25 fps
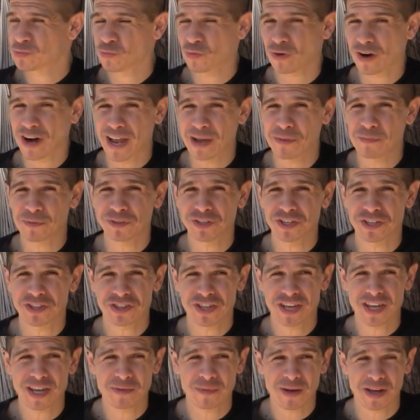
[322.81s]
we're able to
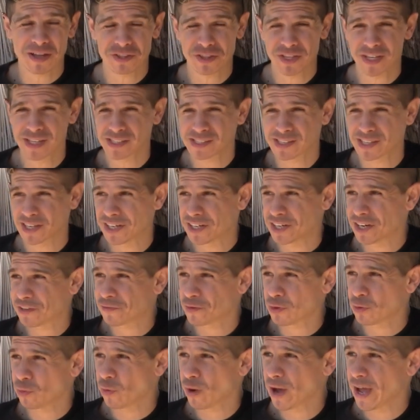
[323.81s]
think about things in a
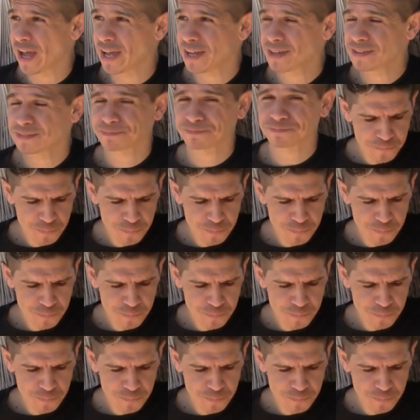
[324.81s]
different way.